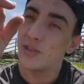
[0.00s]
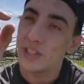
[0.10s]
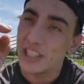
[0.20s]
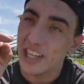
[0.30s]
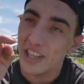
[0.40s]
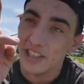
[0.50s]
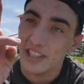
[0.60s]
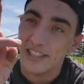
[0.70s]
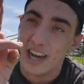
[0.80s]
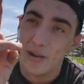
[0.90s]
your feet together at
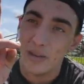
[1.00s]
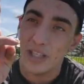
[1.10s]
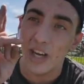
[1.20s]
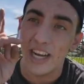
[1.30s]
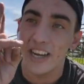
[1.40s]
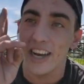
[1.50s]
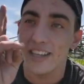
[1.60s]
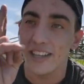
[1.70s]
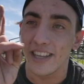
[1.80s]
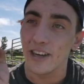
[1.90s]
the top, and try not
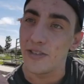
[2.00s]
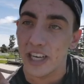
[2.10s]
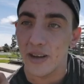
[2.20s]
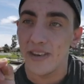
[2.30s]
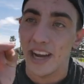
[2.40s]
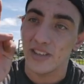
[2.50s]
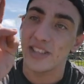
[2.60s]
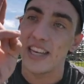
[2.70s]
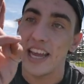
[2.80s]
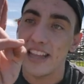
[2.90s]
to let our feet come down.
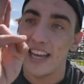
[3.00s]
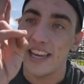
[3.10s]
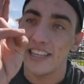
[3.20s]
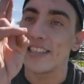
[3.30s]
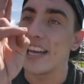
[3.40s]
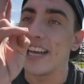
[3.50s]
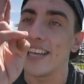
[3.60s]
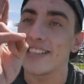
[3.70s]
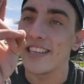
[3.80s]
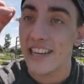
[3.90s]
Stay in that nice tight
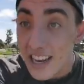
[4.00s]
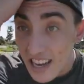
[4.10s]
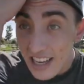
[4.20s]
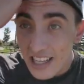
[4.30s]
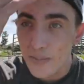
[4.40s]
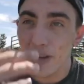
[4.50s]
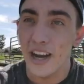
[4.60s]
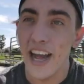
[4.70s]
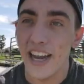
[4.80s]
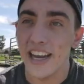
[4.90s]
handstand, keeping our
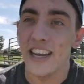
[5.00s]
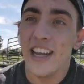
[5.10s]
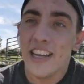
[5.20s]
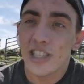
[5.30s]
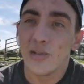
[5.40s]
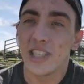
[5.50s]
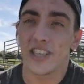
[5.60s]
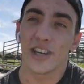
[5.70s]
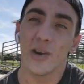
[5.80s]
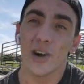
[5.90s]
head in, squeezing
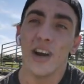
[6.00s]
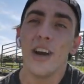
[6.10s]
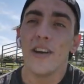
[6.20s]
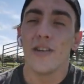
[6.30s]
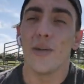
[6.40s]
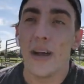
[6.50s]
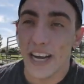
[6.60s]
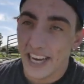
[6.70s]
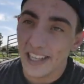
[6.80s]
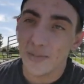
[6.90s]
our core. For a back
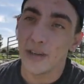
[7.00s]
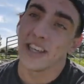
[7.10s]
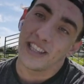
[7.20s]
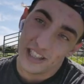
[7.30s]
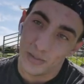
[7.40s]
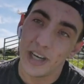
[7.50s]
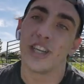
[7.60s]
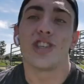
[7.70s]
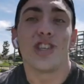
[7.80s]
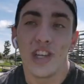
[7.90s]
handspring, this is what it
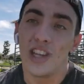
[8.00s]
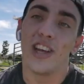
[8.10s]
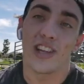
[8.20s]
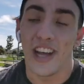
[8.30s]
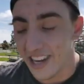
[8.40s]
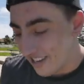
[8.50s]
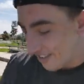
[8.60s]
should look like.